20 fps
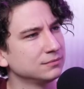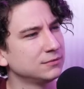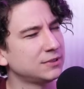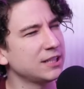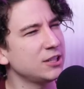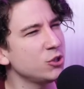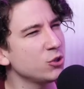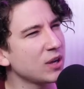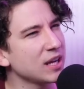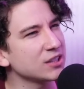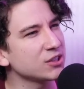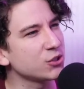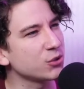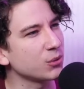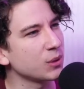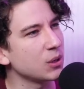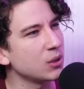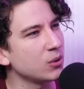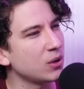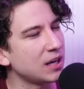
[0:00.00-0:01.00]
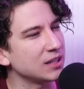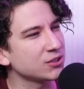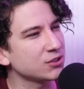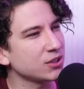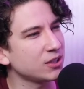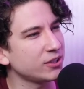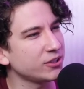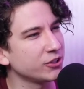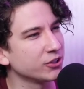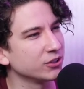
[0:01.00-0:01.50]
Didn't you guys throw? I
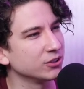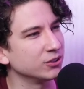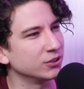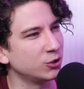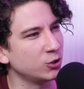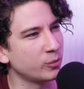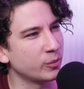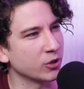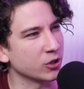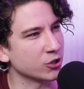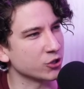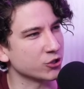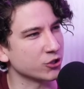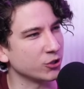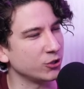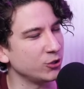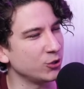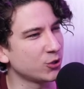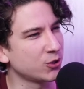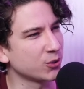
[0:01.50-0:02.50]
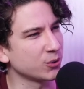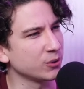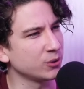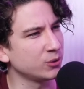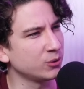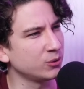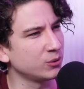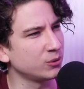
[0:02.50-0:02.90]
saw your Lou Burger show. You threw.